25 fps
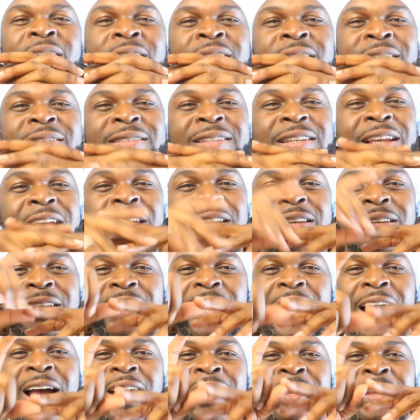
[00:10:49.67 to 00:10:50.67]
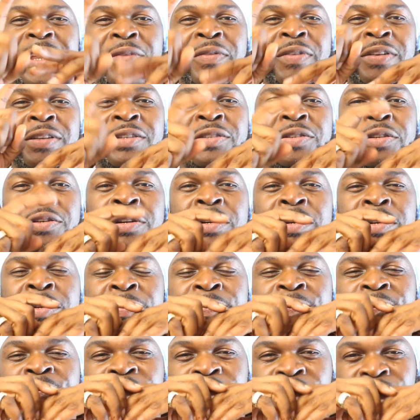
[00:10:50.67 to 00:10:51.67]
cause I give it
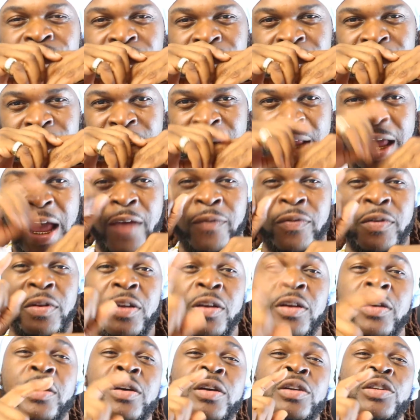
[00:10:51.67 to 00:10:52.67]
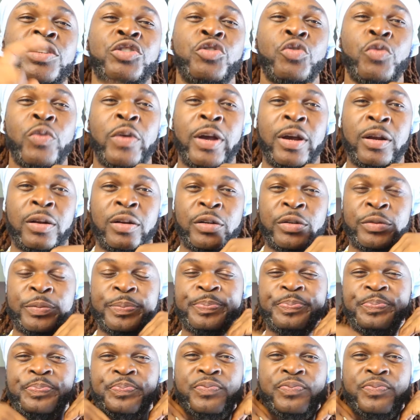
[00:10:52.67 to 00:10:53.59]
to having a good trailer,